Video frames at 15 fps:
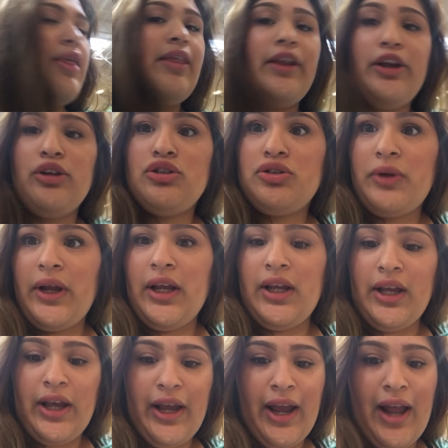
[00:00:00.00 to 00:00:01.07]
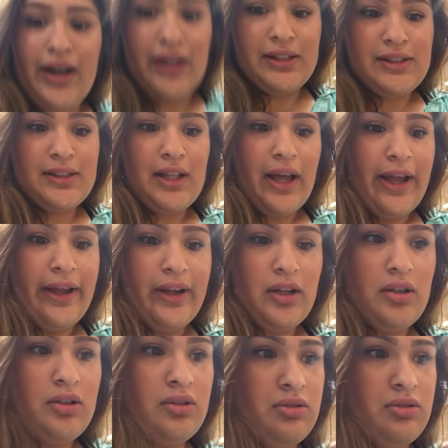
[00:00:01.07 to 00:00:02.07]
And then you drink it and it's like.